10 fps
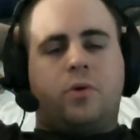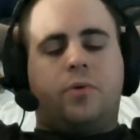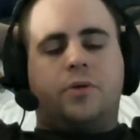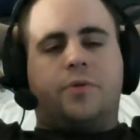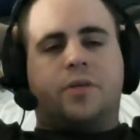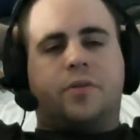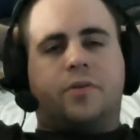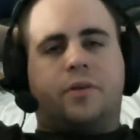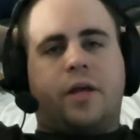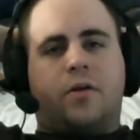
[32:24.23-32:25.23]
Really wish I
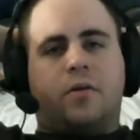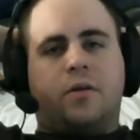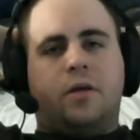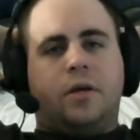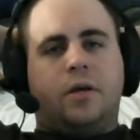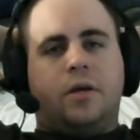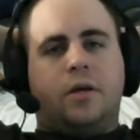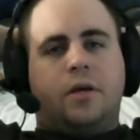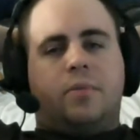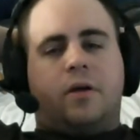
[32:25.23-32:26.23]
was getting there a day early,
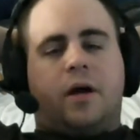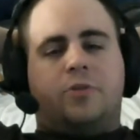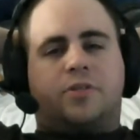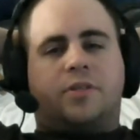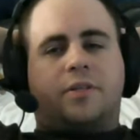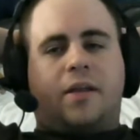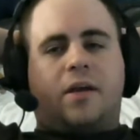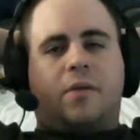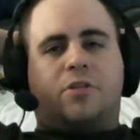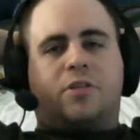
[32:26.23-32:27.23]
but I
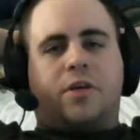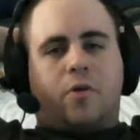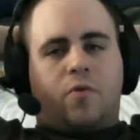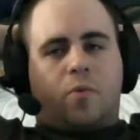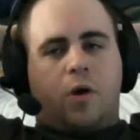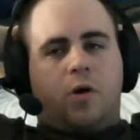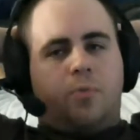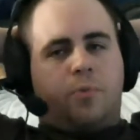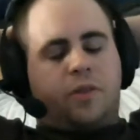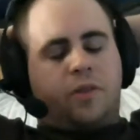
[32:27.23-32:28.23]
think I'm just getting
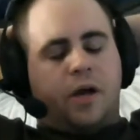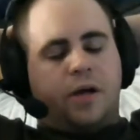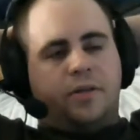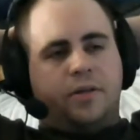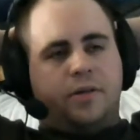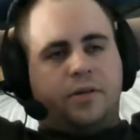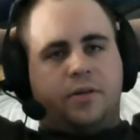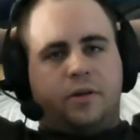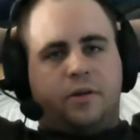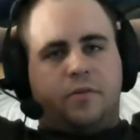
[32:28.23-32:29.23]
overwhelmed with the idea